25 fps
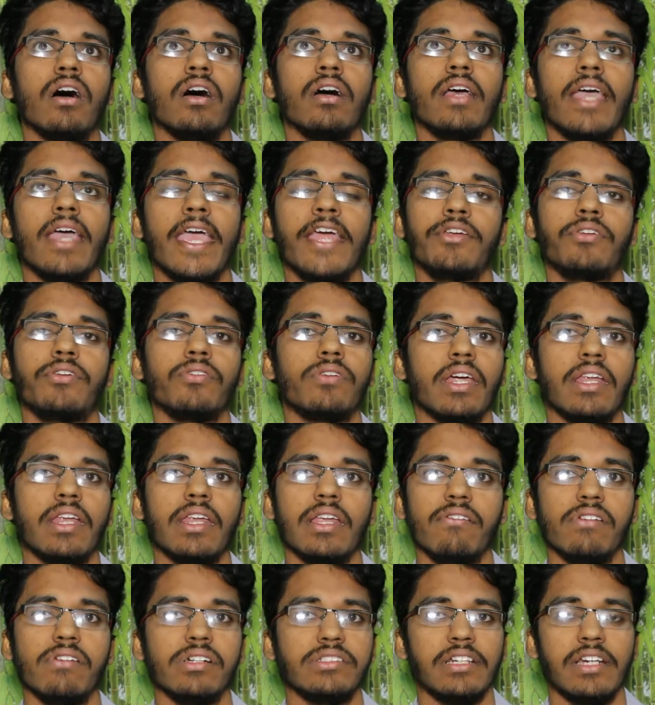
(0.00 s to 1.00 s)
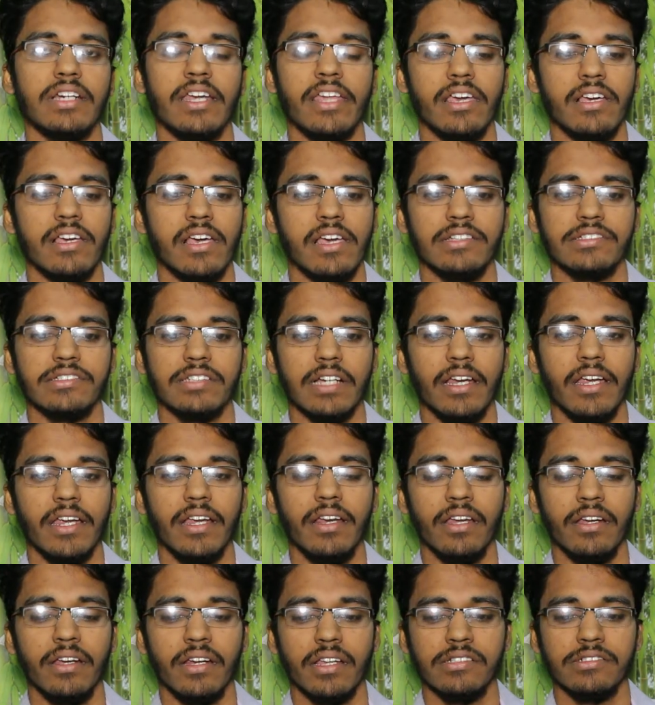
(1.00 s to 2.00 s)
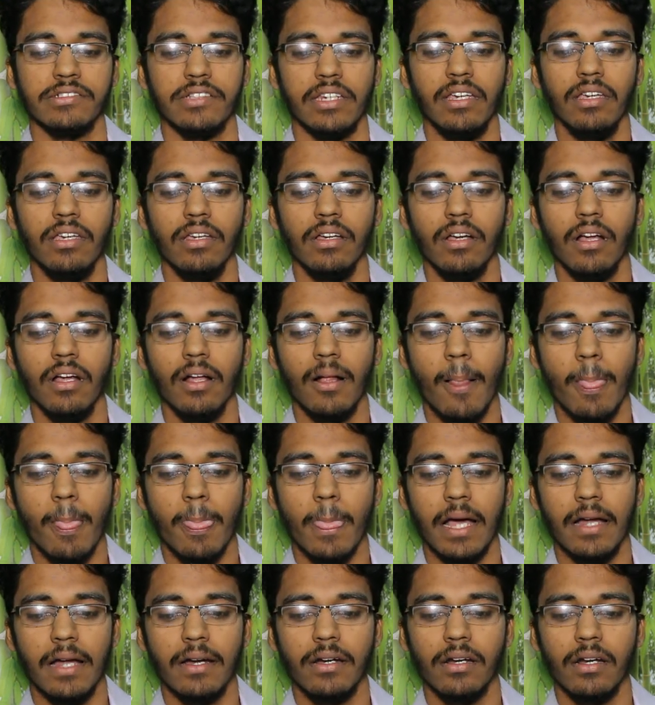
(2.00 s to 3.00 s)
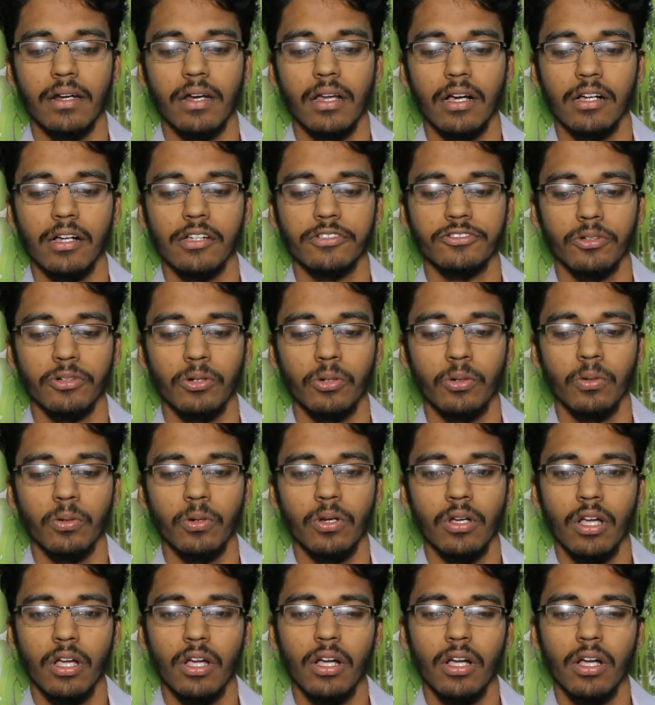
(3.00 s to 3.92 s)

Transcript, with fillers: eight to ten hours a day. I studied intensely, and so